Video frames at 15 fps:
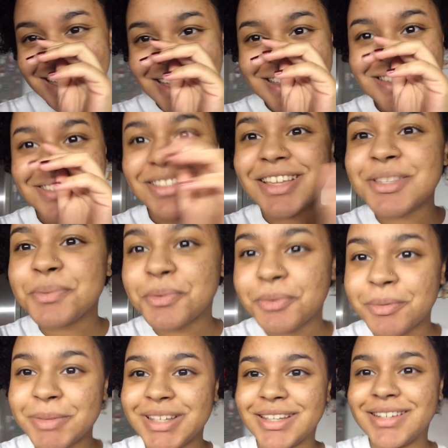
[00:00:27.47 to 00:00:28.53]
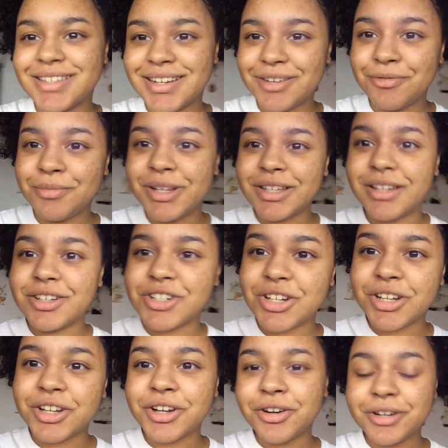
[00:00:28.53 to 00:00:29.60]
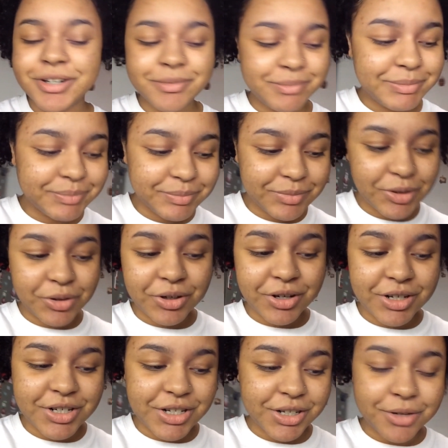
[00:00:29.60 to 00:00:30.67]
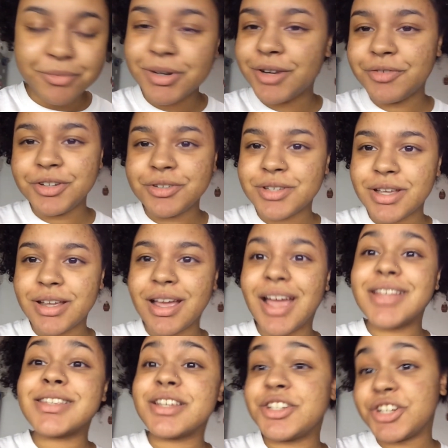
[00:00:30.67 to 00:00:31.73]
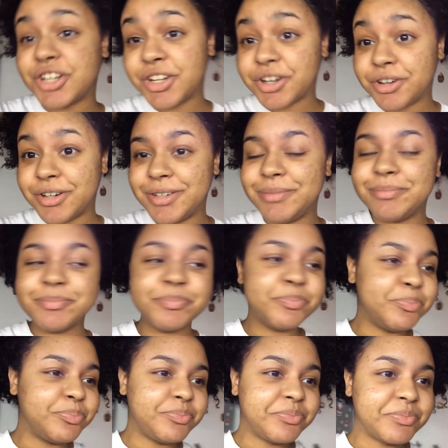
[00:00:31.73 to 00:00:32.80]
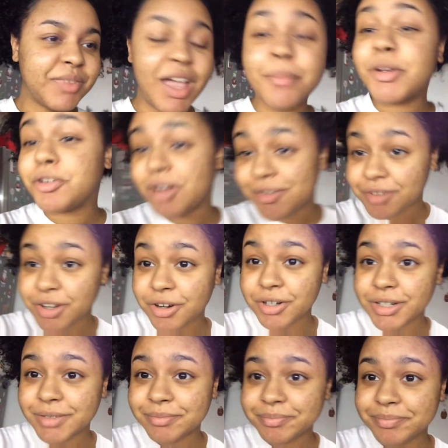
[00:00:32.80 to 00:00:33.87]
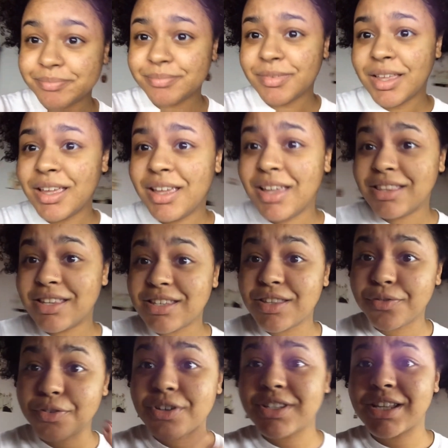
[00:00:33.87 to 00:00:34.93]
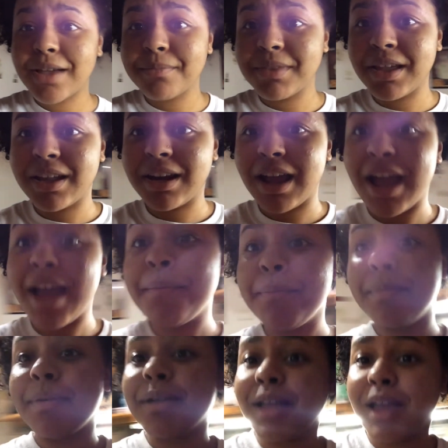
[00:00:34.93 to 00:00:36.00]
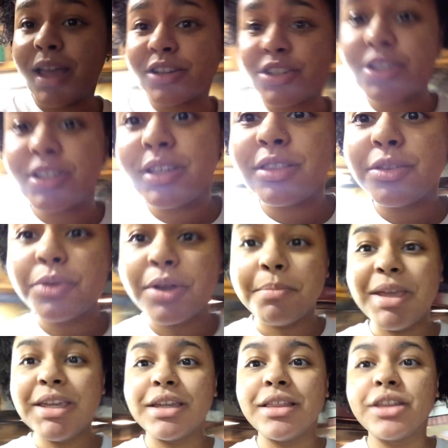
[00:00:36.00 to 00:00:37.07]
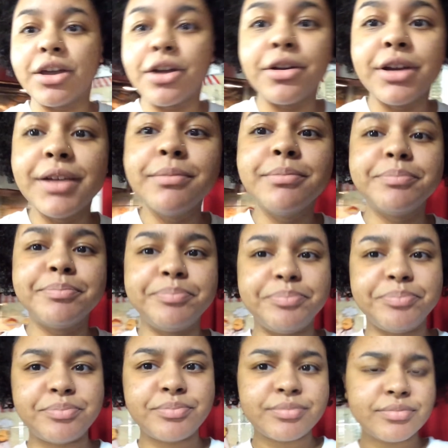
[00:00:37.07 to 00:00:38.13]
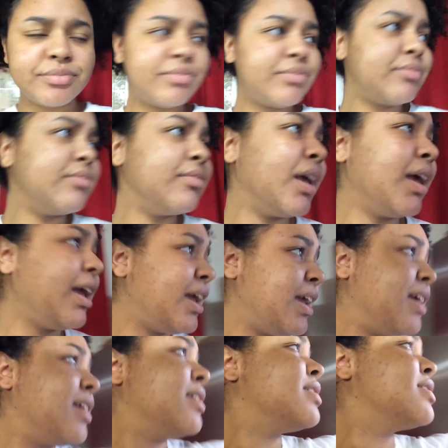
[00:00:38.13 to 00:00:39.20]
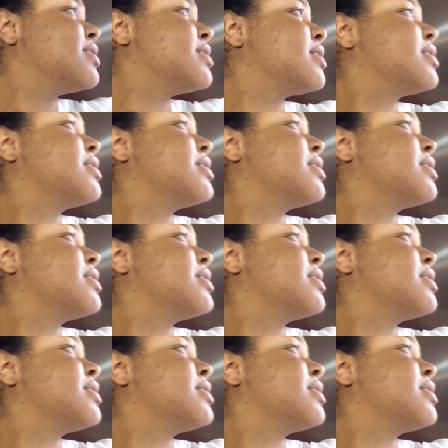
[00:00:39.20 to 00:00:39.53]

So that's what we're making today. We're making chicken curry, or curry chicken, whatever you say. I say chicken curry. I've been craving curry. This is the first time that I'm actually the one making the curry. And